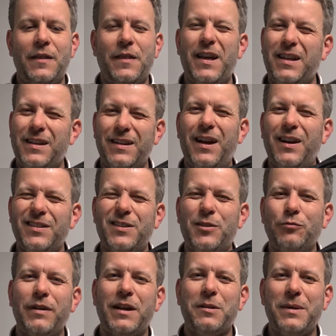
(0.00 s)
Then I'd
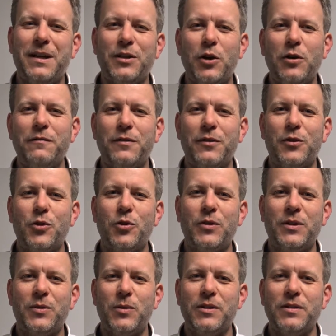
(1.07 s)
still recommend going for the
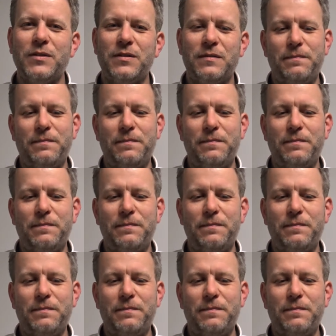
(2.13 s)
corded ones.